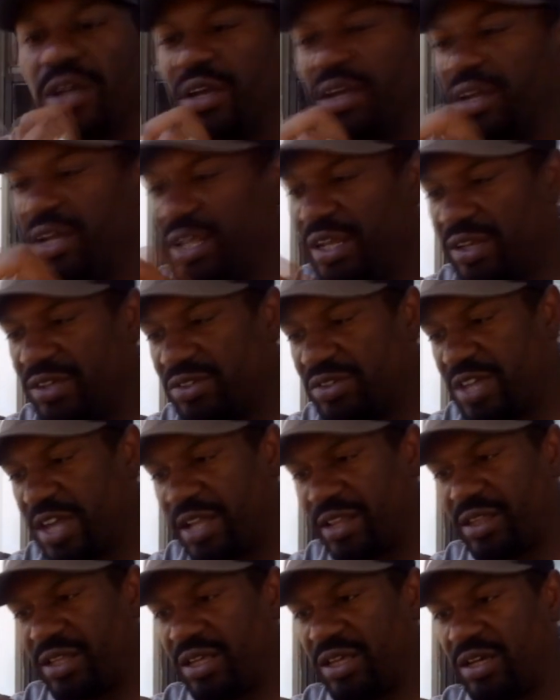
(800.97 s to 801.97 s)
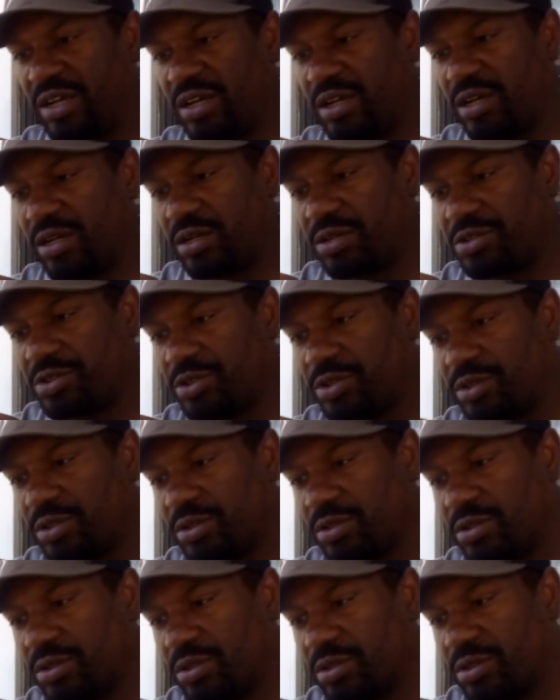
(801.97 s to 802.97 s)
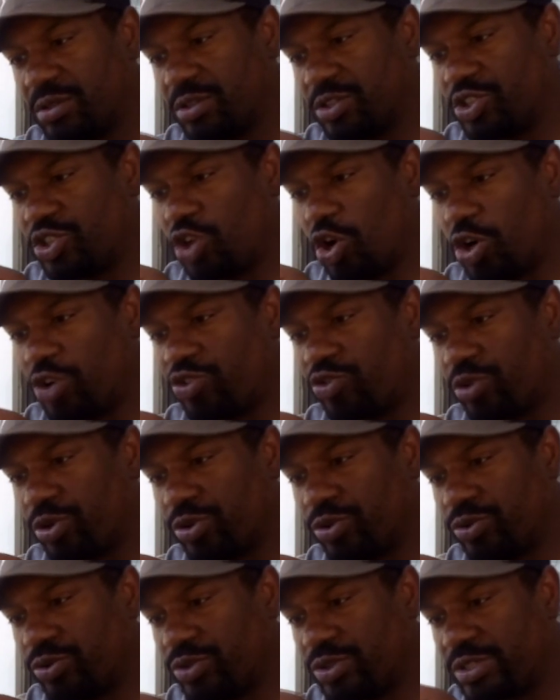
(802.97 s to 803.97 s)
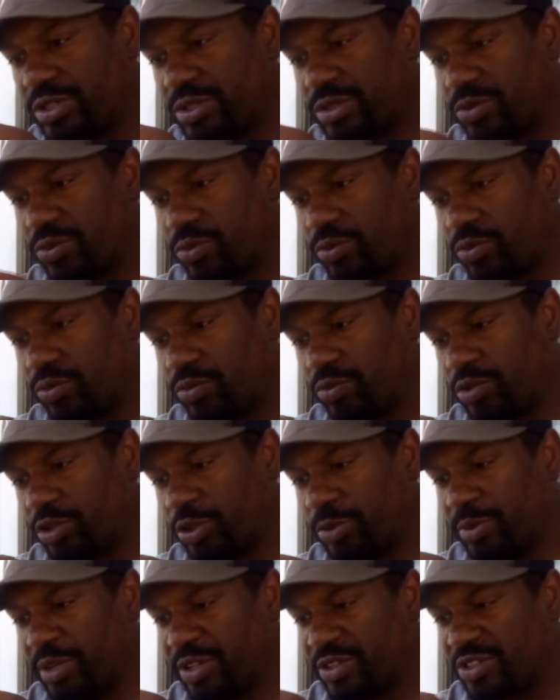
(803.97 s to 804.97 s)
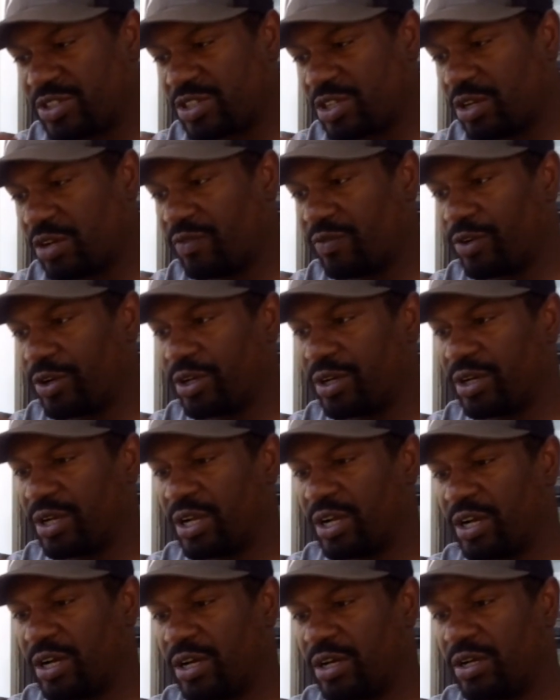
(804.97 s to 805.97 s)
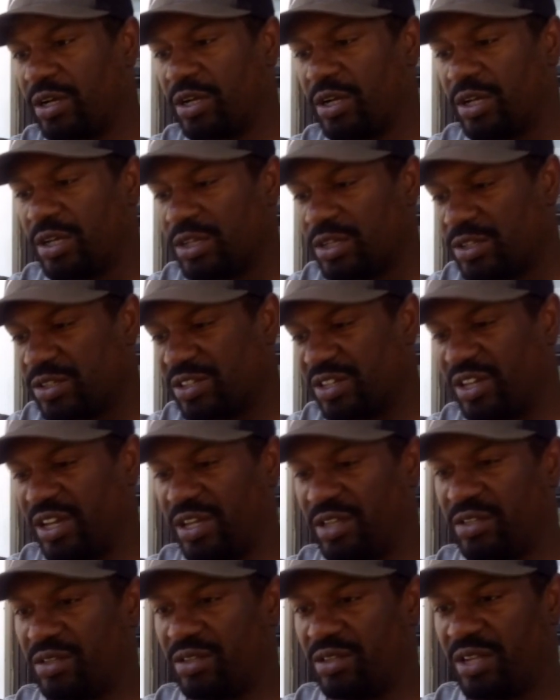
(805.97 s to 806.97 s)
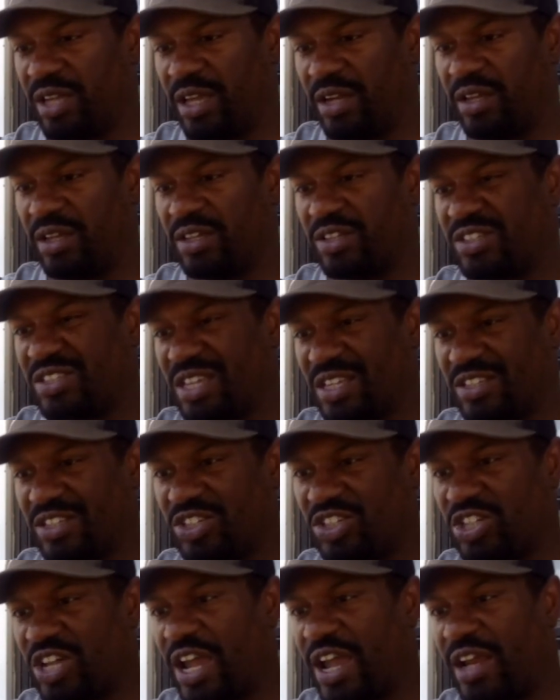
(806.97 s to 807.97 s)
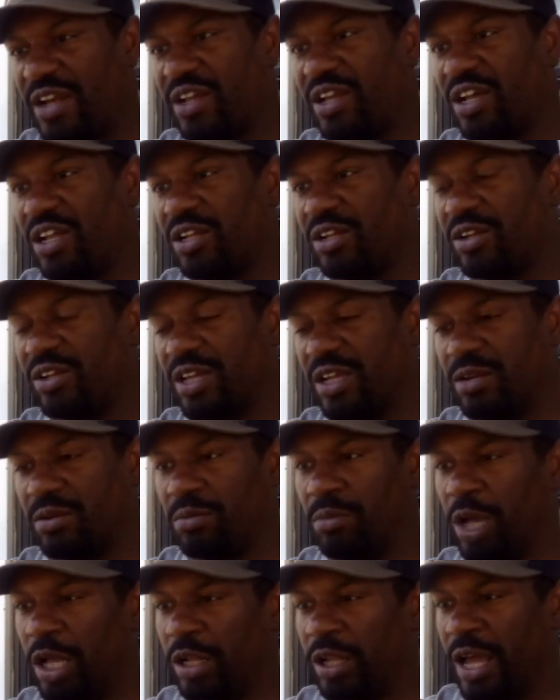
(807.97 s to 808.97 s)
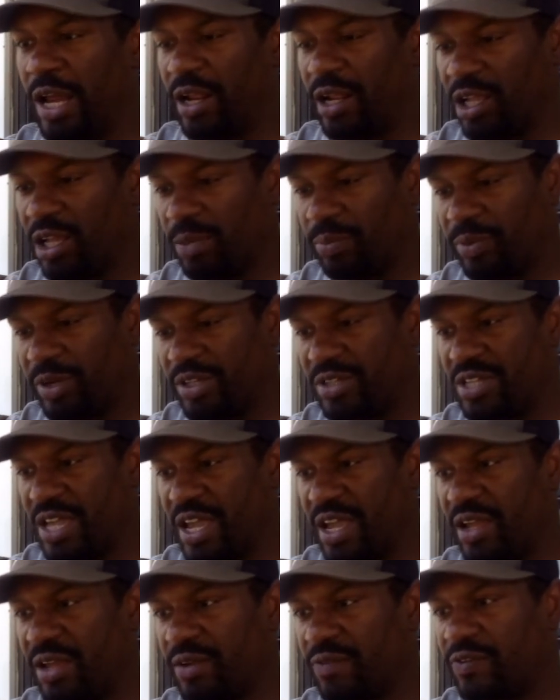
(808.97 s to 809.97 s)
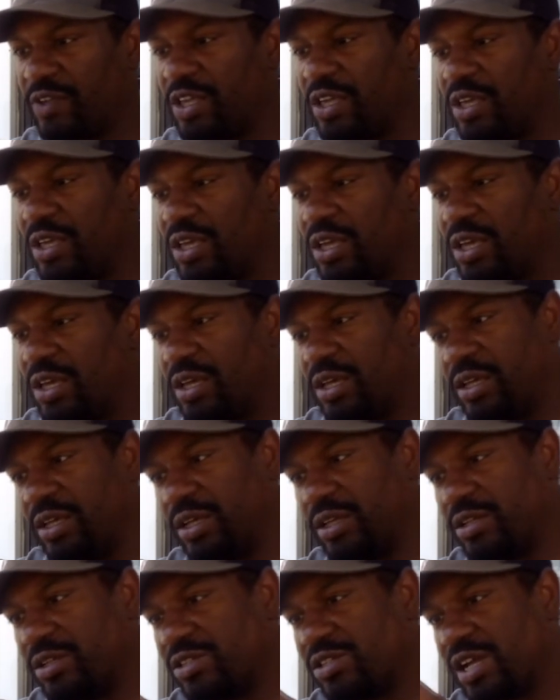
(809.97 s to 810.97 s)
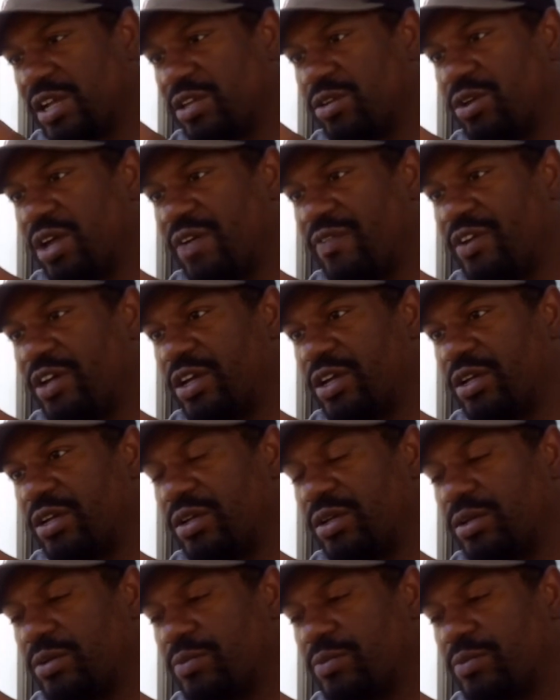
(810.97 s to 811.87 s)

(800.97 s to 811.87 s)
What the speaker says: and then it's got the chartreuse, a little bit of silver in there, so that sexy shad color that a lot of companies have. Looks like you have a